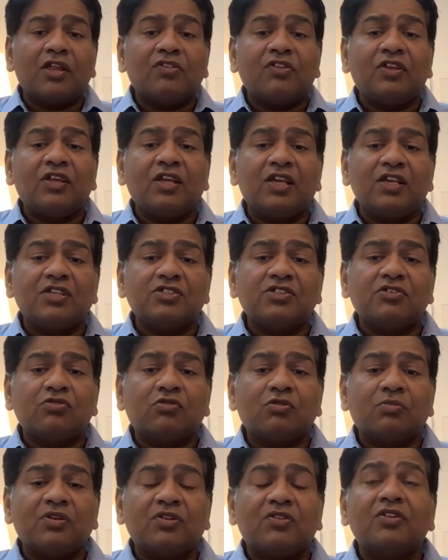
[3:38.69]
SC/ST
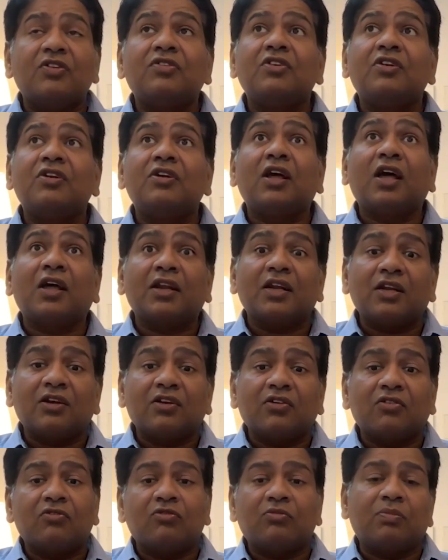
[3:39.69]
OBCs in direct
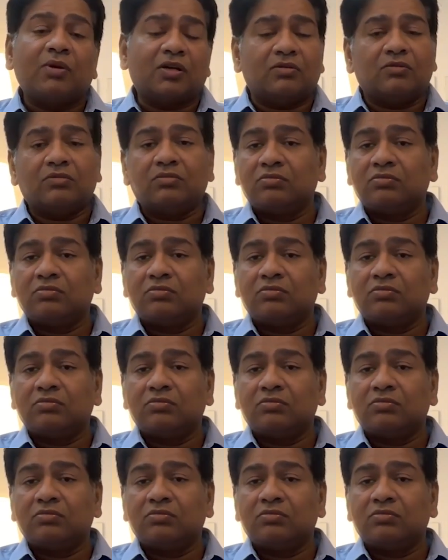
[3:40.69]
recruitment.